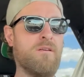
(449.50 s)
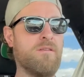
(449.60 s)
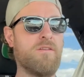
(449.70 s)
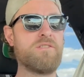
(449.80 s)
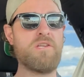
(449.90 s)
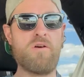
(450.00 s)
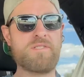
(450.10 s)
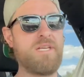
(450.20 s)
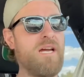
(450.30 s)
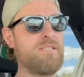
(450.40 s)
there's no
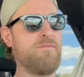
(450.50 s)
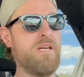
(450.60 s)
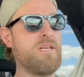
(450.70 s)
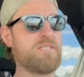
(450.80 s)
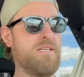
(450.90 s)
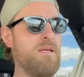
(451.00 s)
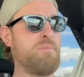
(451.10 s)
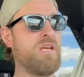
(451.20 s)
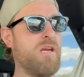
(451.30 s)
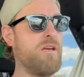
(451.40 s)
signs of any
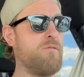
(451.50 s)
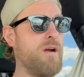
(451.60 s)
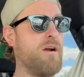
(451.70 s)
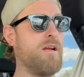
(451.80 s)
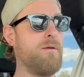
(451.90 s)
slipping anywhere.